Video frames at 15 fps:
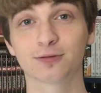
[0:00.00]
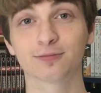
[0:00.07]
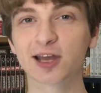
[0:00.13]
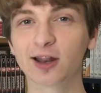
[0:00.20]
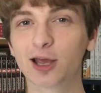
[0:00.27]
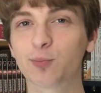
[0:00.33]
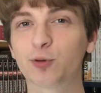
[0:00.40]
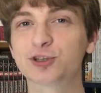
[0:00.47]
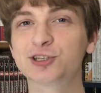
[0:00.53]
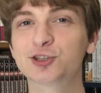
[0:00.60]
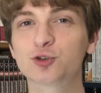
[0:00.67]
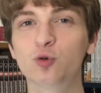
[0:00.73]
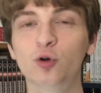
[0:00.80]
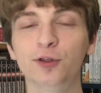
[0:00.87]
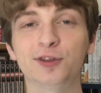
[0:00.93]
It's kind of like Prison
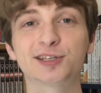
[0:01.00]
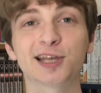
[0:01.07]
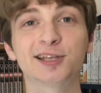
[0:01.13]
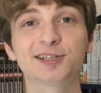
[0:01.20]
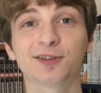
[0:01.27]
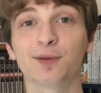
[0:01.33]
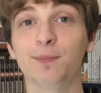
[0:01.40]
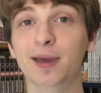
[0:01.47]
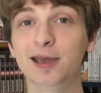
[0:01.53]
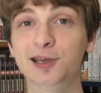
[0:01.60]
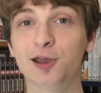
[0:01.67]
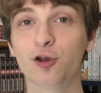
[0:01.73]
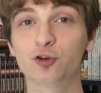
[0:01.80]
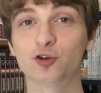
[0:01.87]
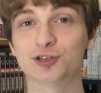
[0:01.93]
School in the sense that the main
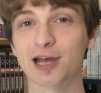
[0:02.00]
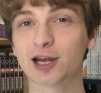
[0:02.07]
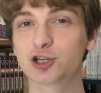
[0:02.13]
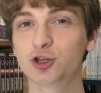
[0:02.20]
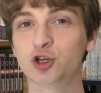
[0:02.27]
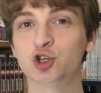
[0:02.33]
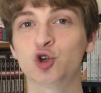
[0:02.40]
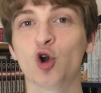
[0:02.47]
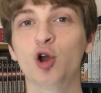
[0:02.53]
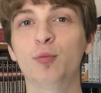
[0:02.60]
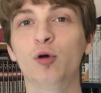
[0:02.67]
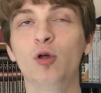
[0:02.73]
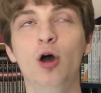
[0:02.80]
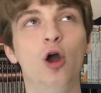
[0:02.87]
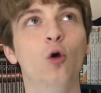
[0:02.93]
character is actually
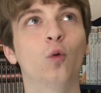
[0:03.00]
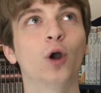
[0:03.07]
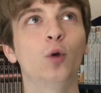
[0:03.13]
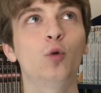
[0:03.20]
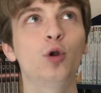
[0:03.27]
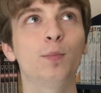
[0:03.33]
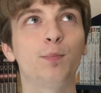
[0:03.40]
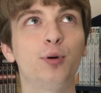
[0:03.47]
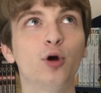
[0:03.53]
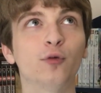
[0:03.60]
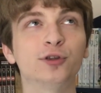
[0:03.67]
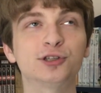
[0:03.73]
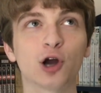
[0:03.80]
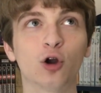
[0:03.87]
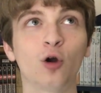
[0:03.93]
enjoyable, where I wouldn't put
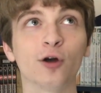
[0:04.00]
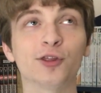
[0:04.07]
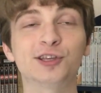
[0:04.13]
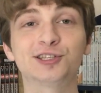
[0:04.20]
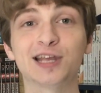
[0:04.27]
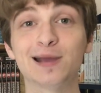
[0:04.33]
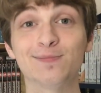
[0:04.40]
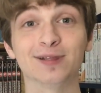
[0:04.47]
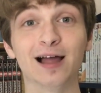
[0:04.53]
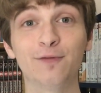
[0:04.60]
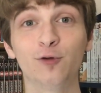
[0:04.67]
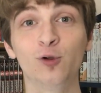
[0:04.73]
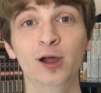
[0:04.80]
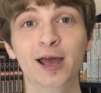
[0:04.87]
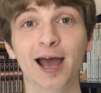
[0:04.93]
Rintaro on the same
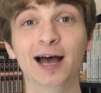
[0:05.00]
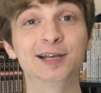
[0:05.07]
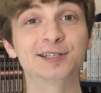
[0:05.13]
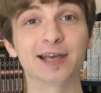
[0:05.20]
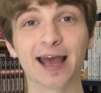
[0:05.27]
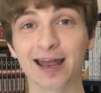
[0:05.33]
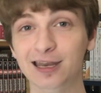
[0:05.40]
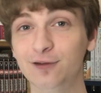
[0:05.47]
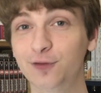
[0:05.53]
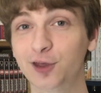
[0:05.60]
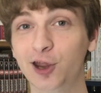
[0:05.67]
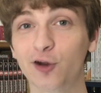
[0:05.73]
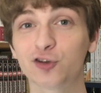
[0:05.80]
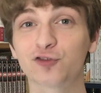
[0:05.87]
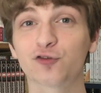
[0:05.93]
level as any of the
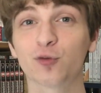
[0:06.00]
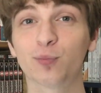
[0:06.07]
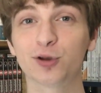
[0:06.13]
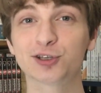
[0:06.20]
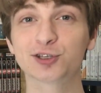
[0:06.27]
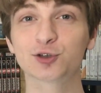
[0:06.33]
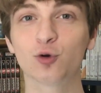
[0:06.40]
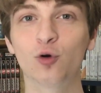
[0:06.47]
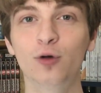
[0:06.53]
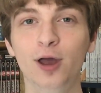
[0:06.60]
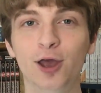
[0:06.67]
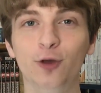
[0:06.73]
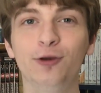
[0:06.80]
characters from Prison School.